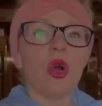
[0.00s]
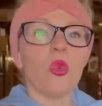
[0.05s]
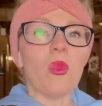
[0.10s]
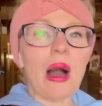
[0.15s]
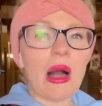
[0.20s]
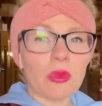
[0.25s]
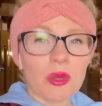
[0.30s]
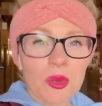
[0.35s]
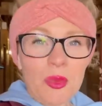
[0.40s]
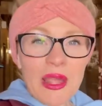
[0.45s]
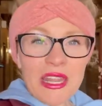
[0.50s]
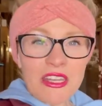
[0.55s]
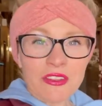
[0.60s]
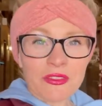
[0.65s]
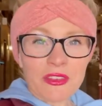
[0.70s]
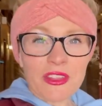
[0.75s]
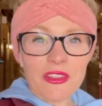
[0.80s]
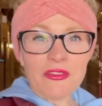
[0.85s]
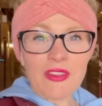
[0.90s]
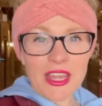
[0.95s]
While we're waiting
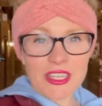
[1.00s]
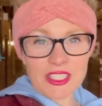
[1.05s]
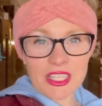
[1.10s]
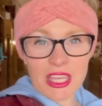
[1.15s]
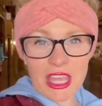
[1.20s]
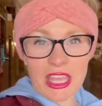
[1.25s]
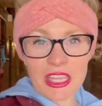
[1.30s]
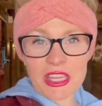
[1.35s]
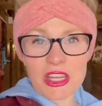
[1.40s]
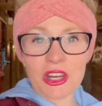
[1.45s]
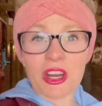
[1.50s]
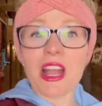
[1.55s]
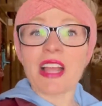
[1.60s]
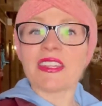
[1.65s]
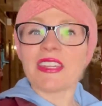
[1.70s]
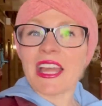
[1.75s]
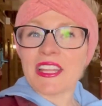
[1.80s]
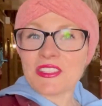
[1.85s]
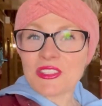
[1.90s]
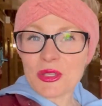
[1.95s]
for the vet ticket here,
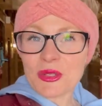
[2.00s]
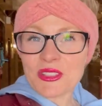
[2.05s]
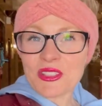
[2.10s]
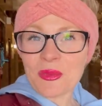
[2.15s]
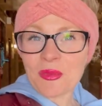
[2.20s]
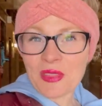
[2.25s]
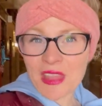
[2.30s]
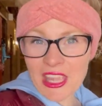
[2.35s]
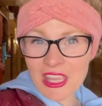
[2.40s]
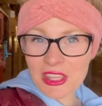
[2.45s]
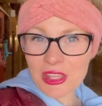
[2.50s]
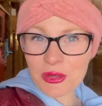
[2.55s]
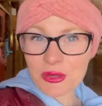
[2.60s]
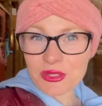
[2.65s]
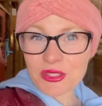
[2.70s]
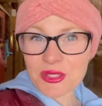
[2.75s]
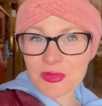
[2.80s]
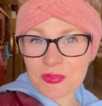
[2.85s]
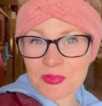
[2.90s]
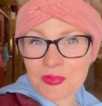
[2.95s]
let's do some thank yous.